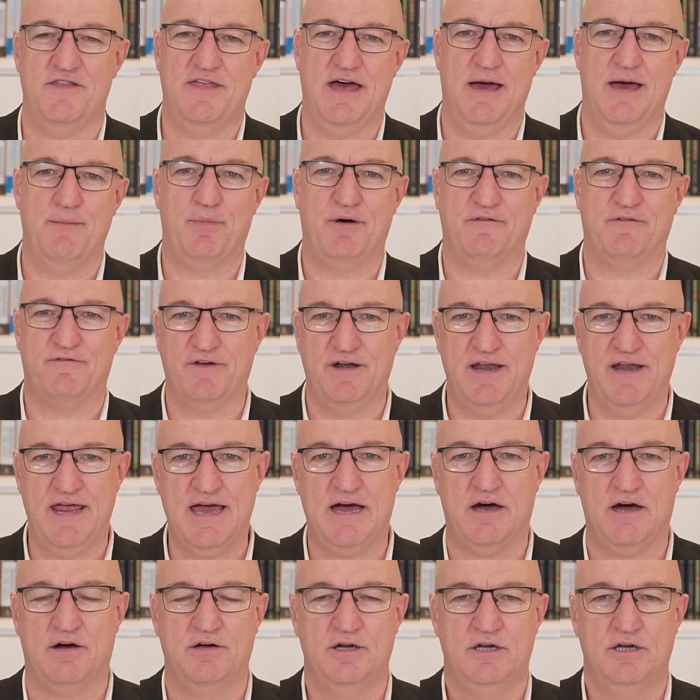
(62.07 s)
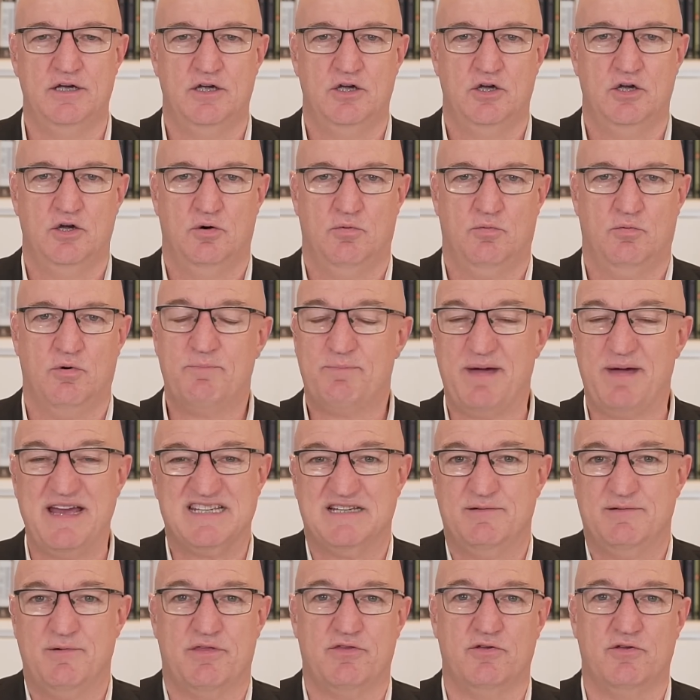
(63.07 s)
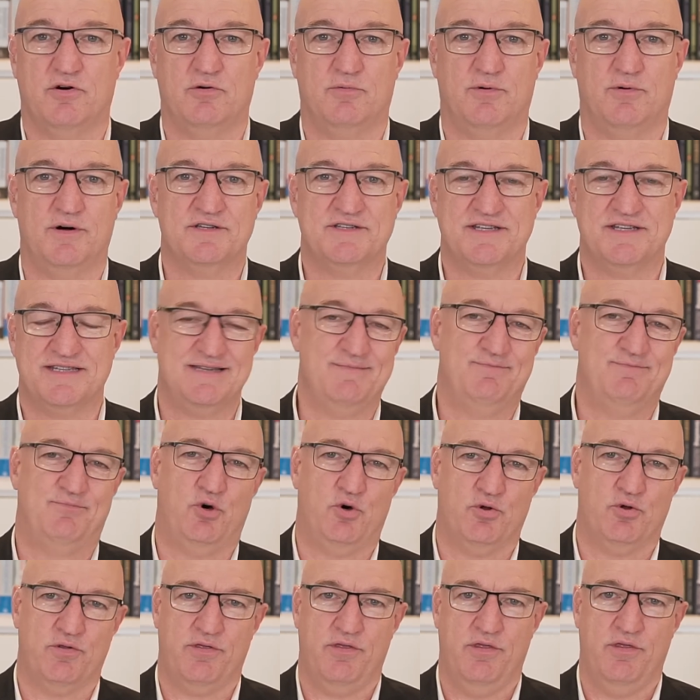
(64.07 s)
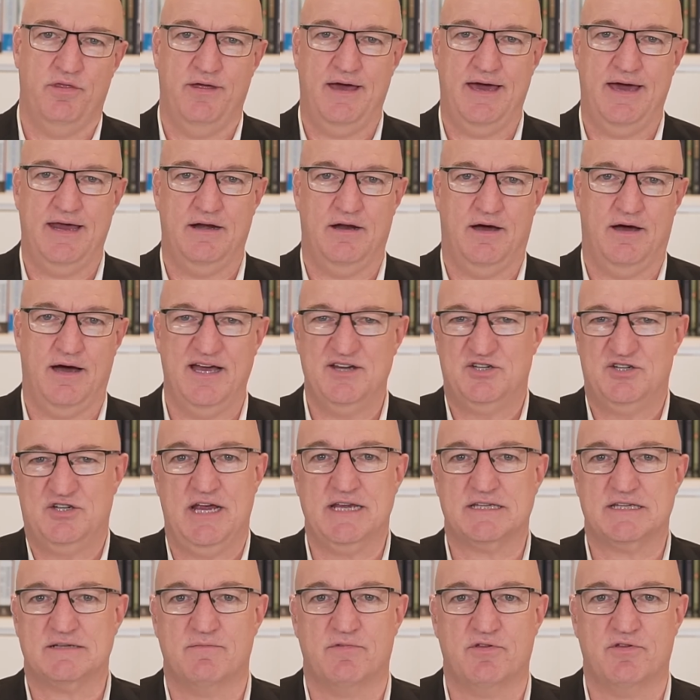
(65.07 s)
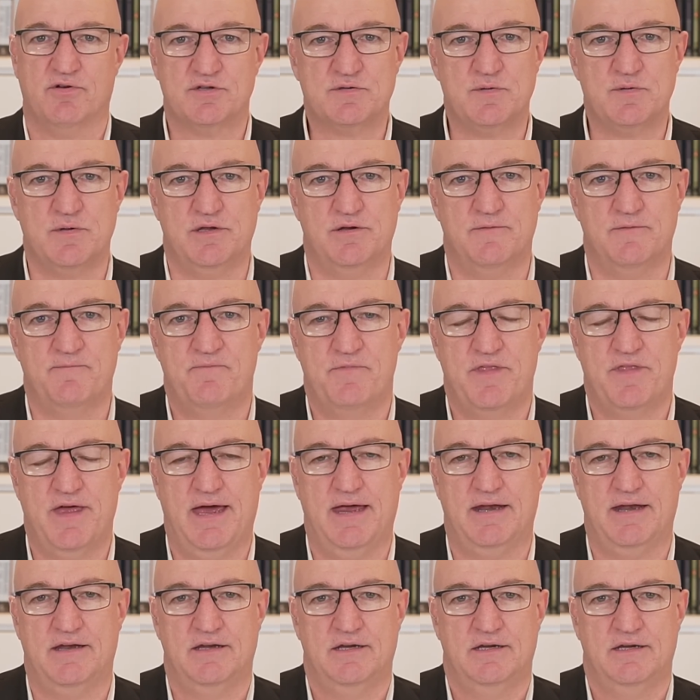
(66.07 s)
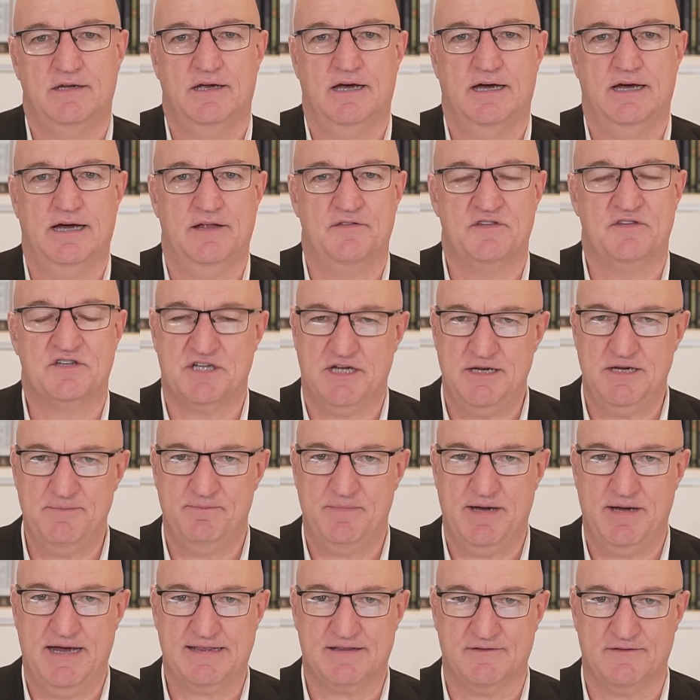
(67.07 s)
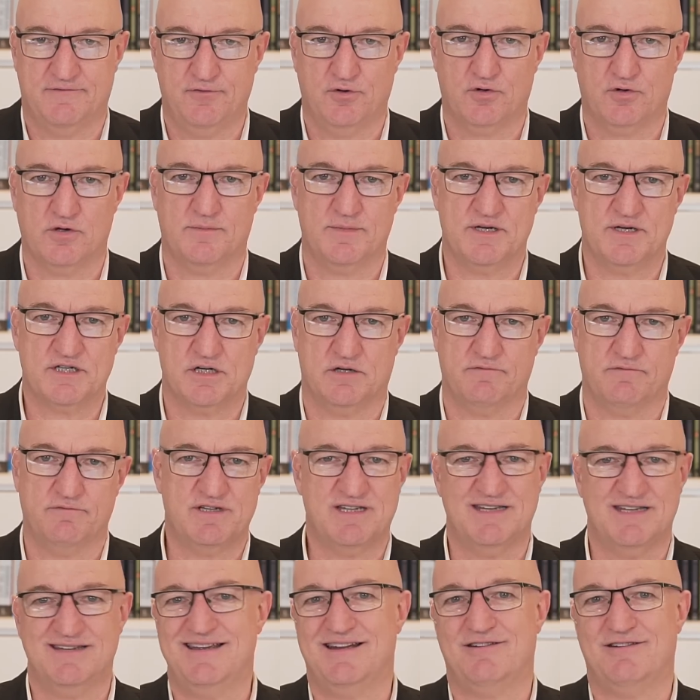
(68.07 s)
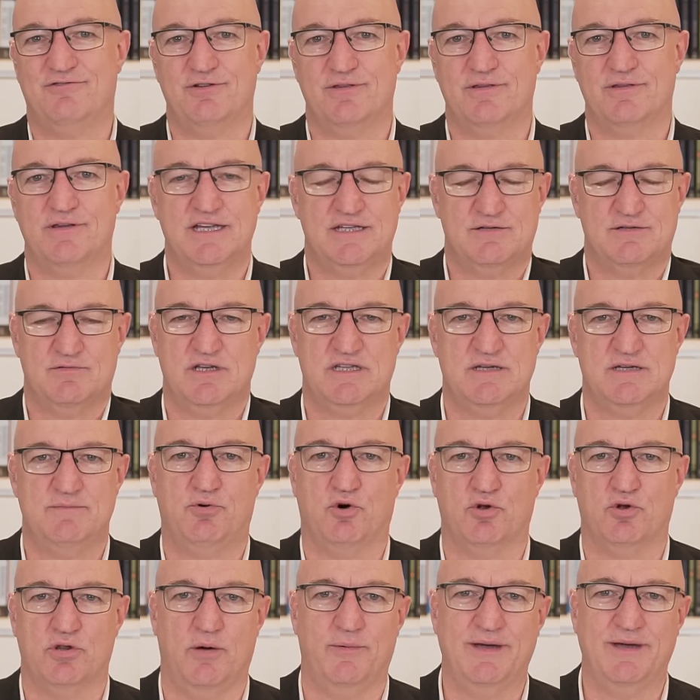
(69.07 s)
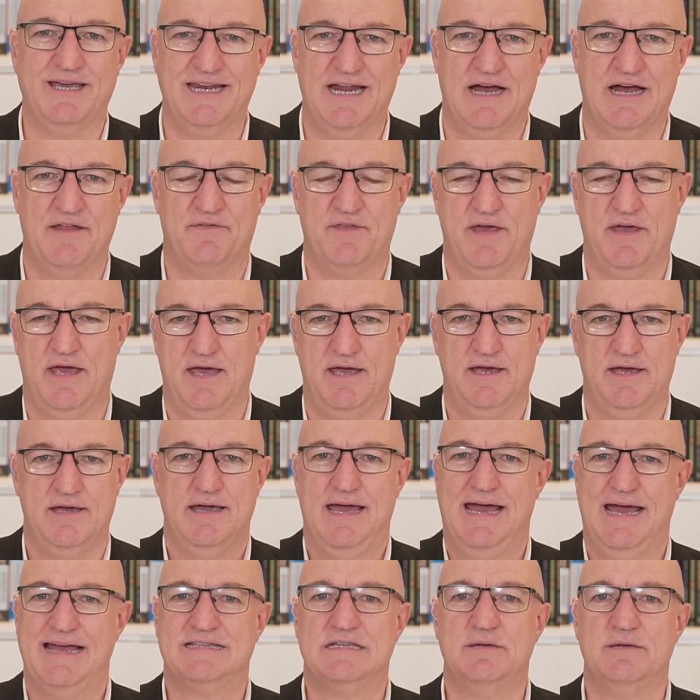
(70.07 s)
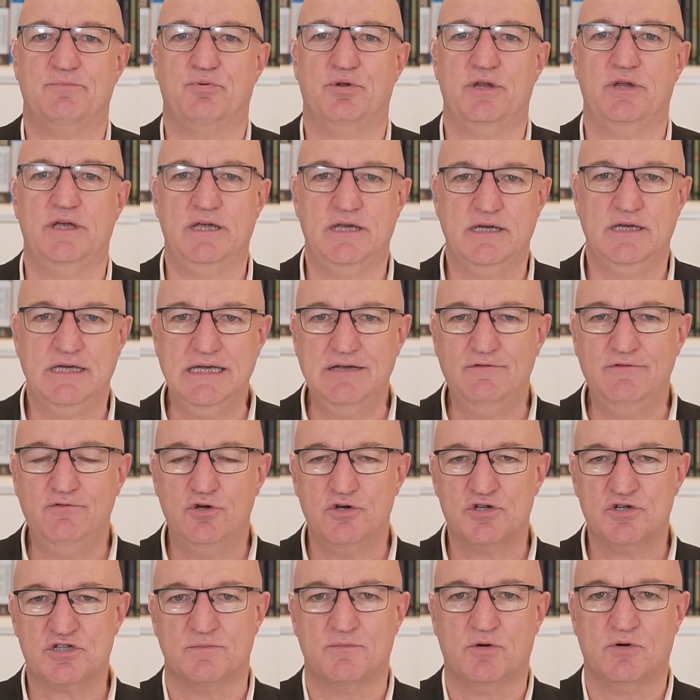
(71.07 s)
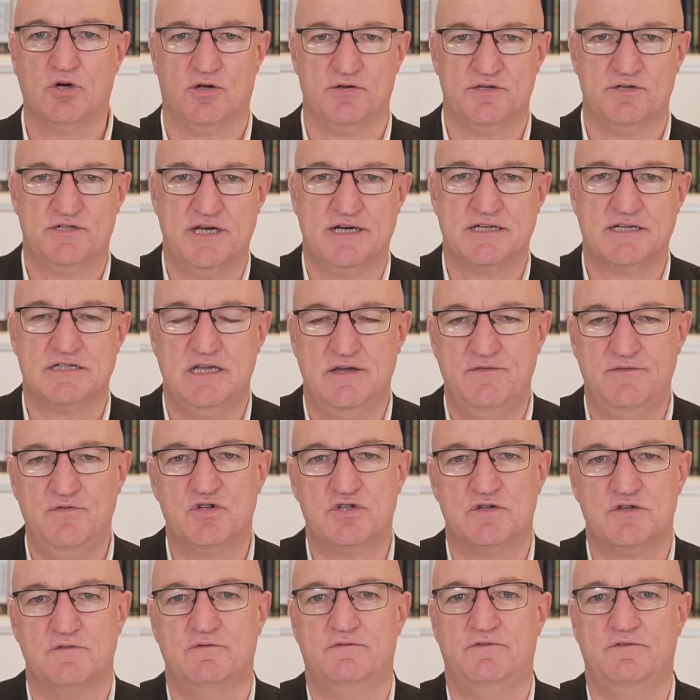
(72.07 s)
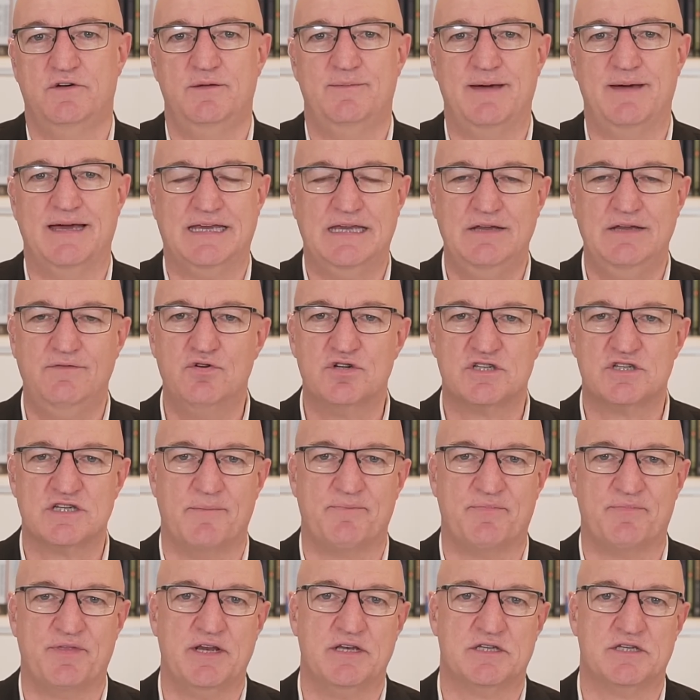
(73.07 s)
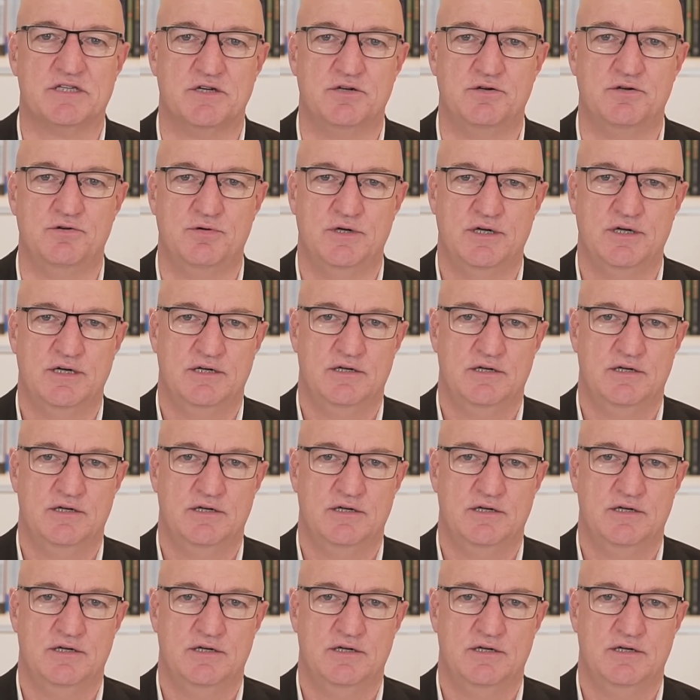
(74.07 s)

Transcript: that. But for now, what basically we thought was, it's important that I share some thoughts with you, that the team at The Fool and myself, we said, you know what, it's important that we get out there and simply give you some context, give you some feedback, give you something to,